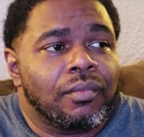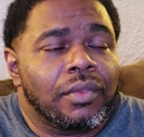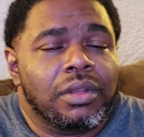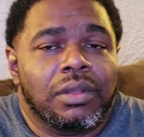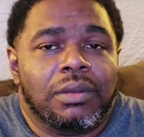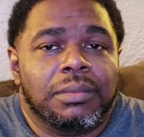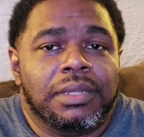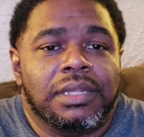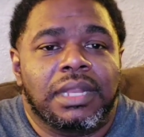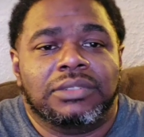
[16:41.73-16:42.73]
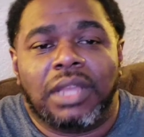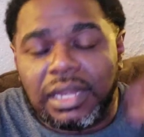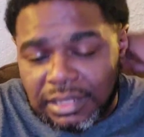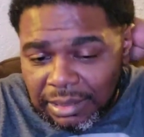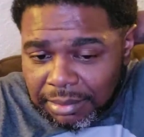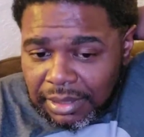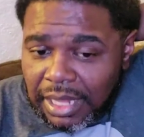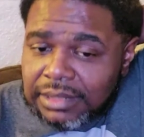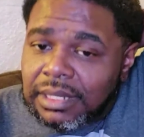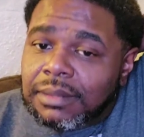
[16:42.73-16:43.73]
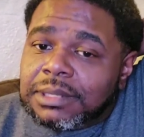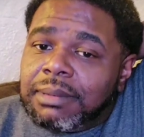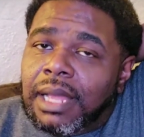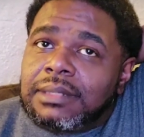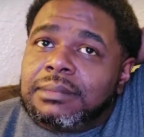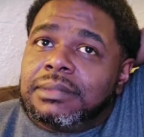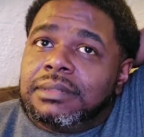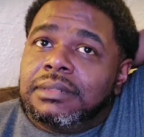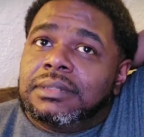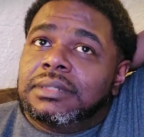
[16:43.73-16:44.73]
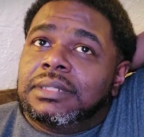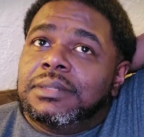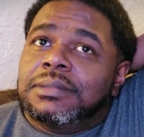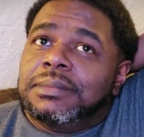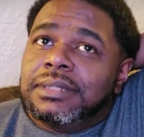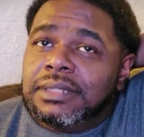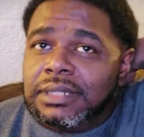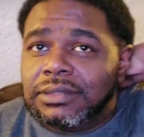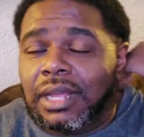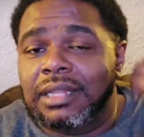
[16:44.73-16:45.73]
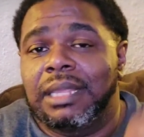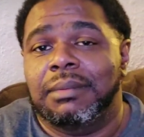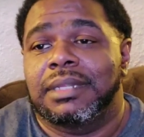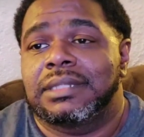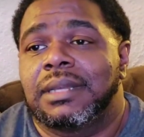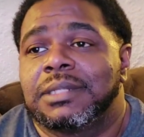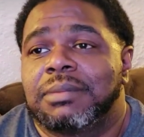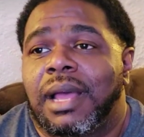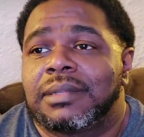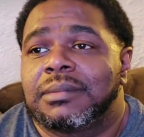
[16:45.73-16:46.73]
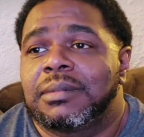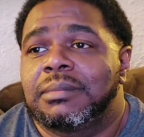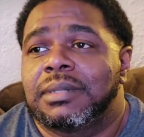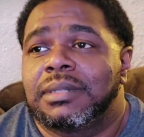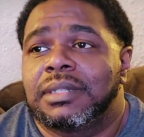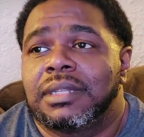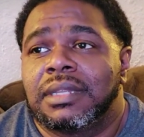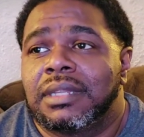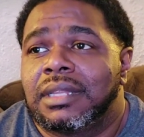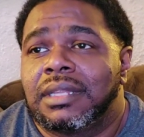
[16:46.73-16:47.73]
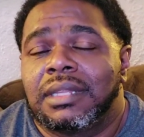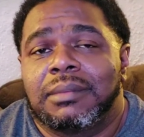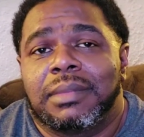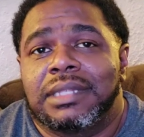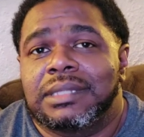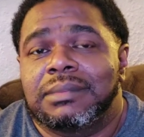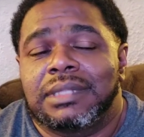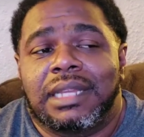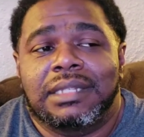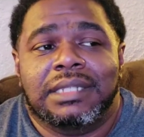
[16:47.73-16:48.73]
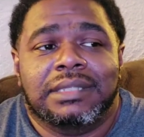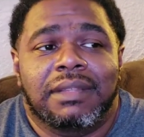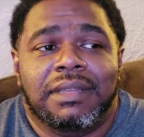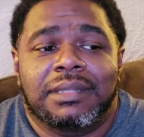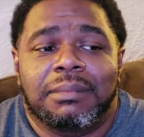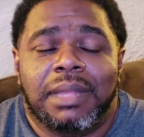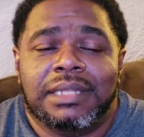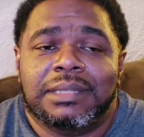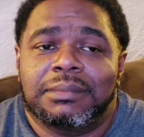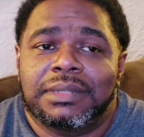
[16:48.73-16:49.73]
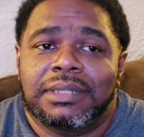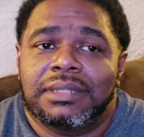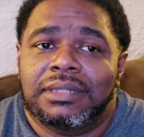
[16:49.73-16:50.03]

You know what I mean? I try to keep it as low as possible. Excuse me. I try to keep it as low as possible, but man, sometimes that stuff gets the best of me.